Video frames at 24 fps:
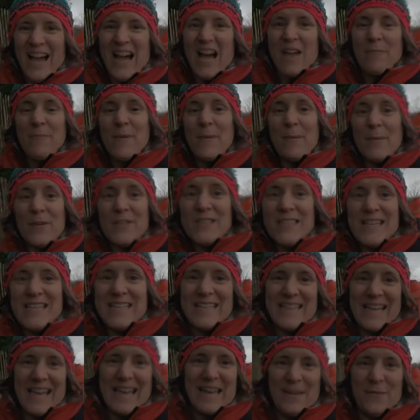I've been wanting
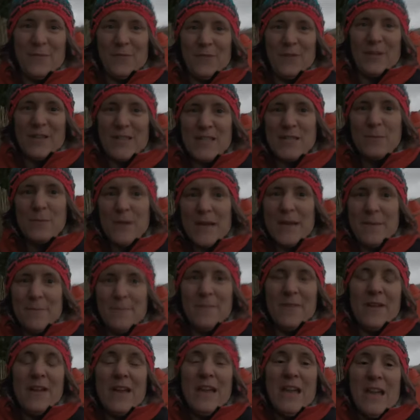to get in for a
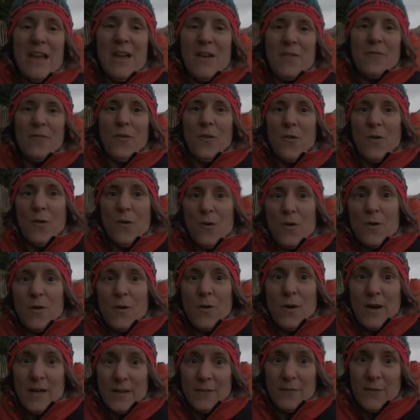swim for
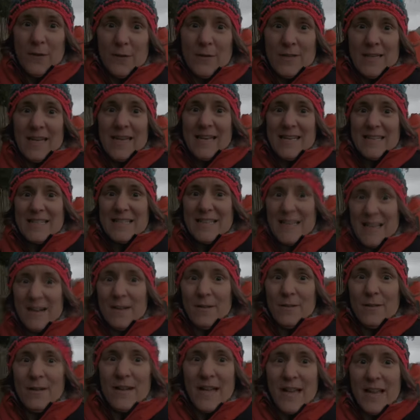quite a few days
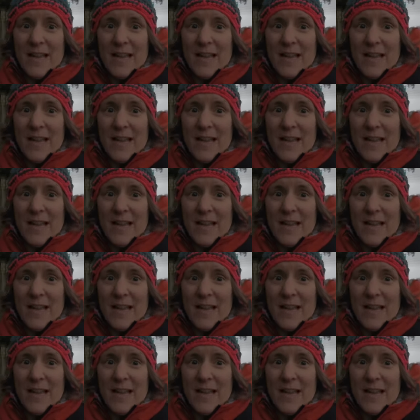now.